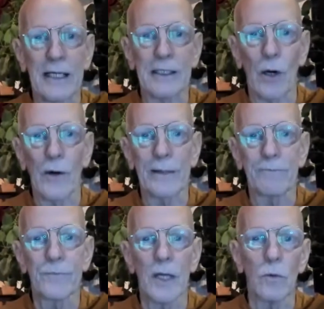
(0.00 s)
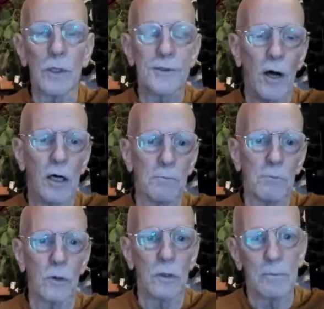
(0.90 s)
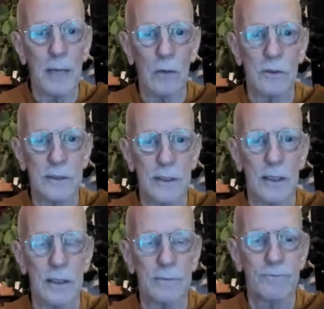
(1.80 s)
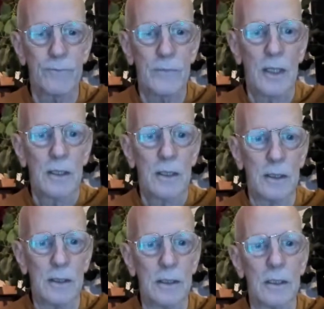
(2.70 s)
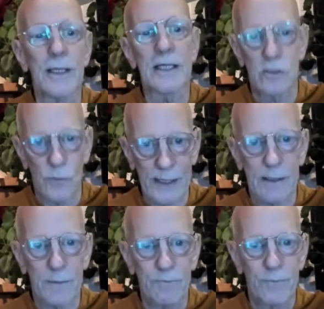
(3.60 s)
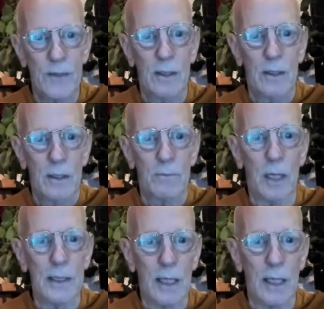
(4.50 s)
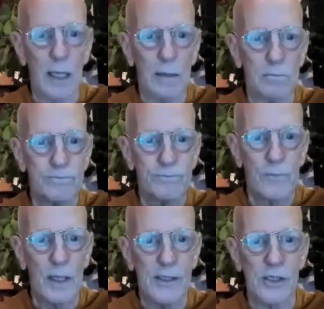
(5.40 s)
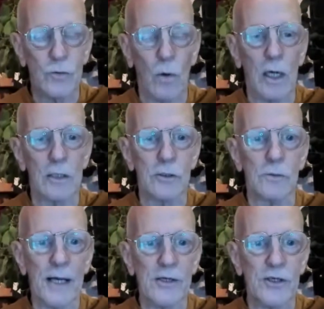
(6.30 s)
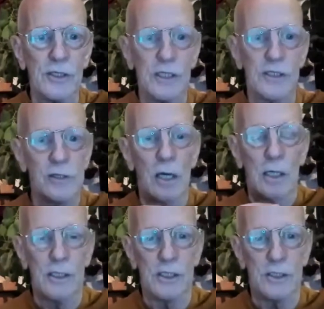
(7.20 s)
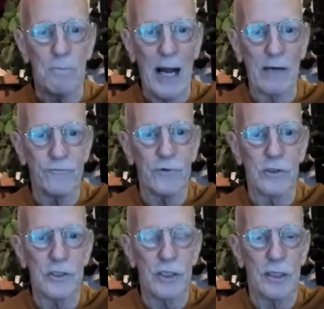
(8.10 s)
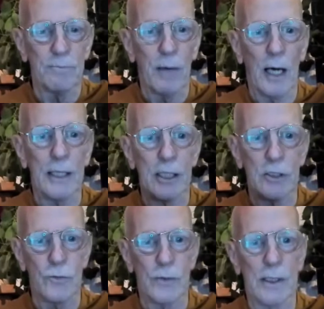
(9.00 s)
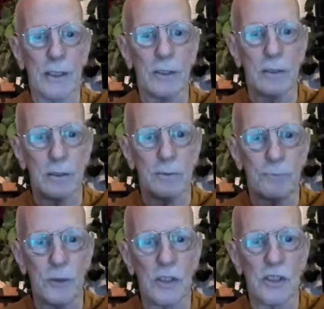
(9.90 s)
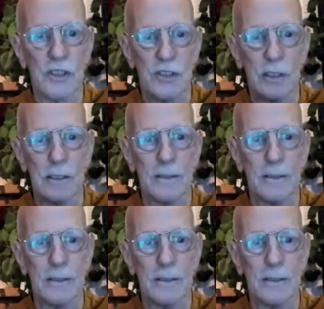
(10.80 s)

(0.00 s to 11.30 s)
and going, that we'll talk more about next week. But I just wanted to mention this mindfulness of the body is really the Buddhist